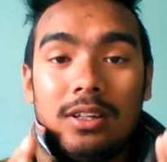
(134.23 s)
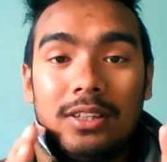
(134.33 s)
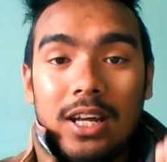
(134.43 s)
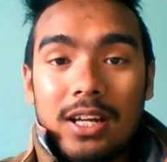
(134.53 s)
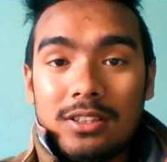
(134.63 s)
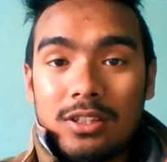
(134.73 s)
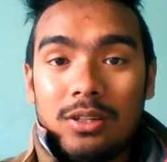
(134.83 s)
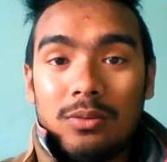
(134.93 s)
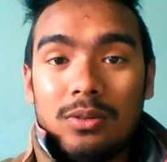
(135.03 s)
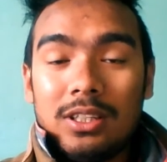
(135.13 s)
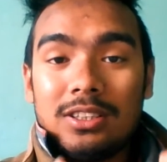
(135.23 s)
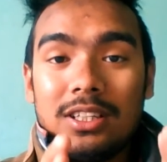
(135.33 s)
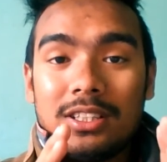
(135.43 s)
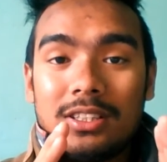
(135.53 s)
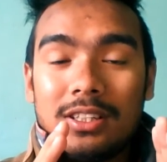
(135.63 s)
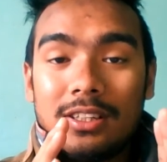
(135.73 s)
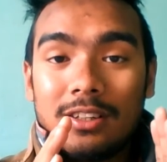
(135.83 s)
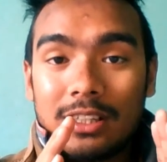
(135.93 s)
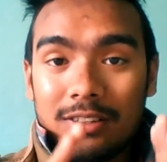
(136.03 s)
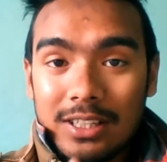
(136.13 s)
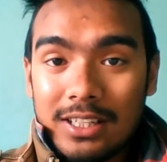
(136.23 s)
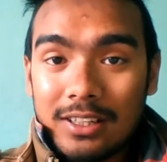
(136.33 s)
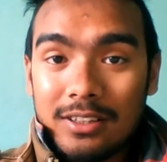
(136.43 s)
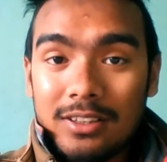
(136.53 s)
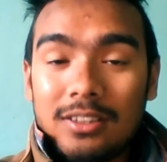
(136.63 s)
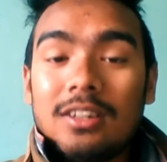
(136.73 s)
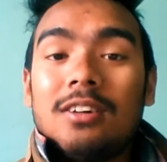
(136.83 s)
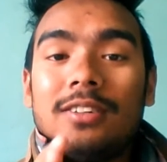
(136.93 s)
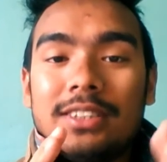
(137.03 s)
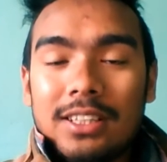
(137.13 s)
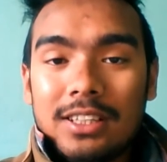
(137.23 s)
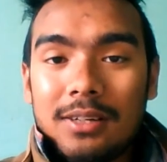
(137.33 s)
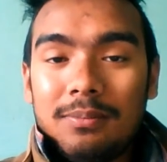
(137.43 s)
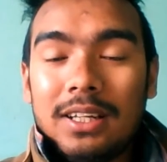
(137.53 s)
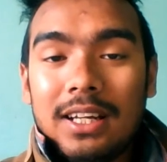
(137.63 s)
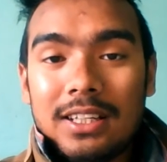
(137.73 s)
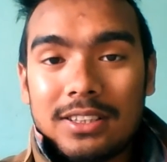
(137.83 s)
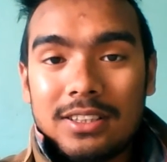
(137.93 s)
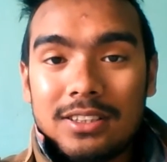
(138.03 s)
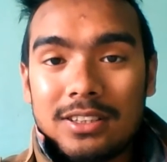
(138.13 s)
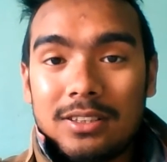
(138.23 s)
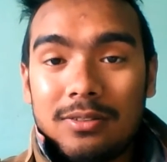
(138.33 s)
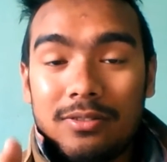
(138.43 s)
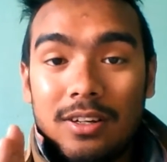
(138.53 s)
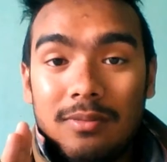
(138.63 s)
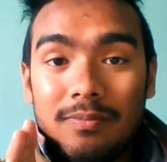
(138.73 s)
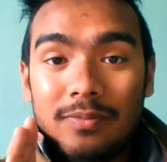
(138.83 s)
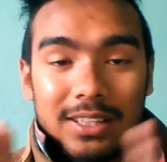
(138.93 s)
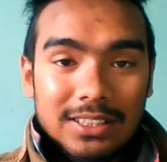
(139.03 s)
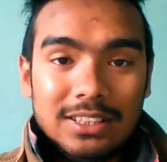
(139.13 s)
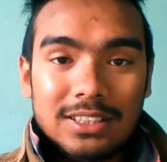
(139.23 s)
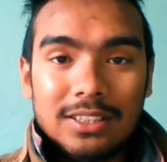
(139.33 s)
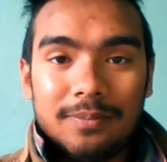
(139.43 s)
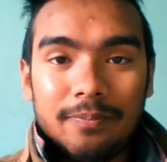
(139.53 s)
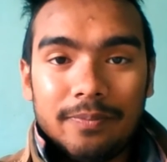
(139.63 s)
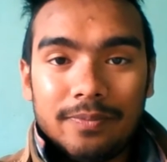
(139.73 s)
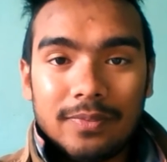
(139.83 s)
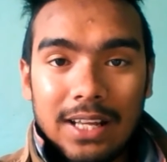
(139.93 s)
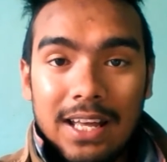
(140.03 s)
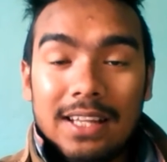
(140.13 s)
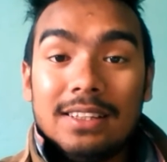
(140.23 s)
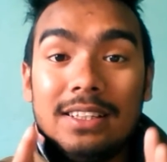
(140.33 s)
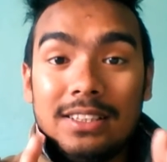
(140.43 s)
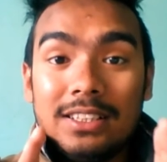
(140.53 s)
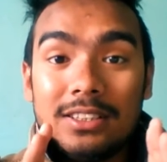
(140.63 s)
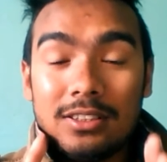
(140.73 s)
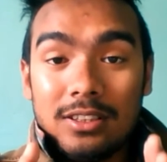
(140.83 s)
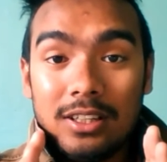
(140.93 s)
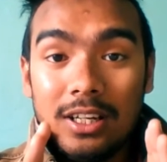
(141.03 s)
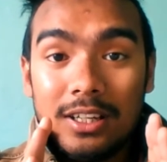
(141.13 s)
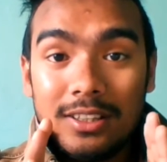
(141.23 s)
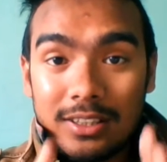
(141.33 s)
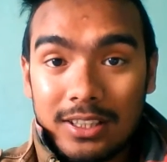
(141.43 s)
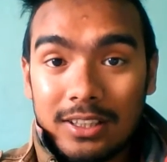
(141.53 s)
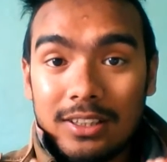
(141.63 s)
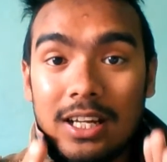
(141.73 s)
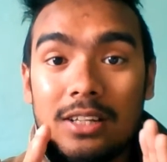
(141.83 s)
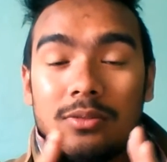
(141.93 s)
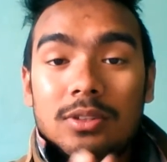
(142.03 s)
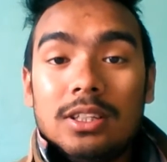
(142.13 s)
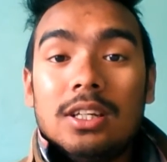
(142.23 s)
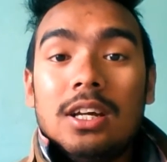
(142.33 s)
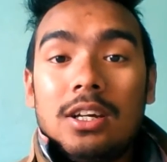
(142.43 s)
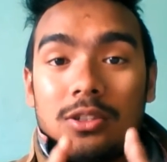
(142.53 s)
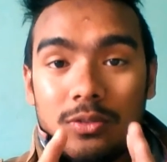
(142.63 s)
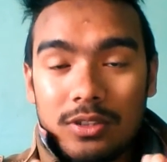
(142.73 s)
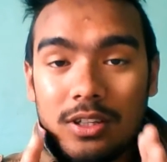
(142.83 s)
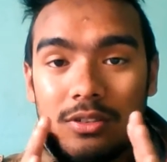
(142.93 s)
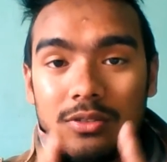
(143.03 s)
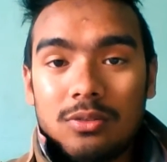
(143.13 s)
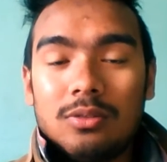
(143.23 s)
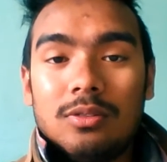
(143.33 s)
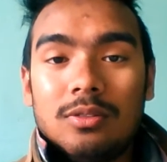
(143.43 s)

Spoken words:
that we just clear the recent applications from the list. And this is the thing that we should not do,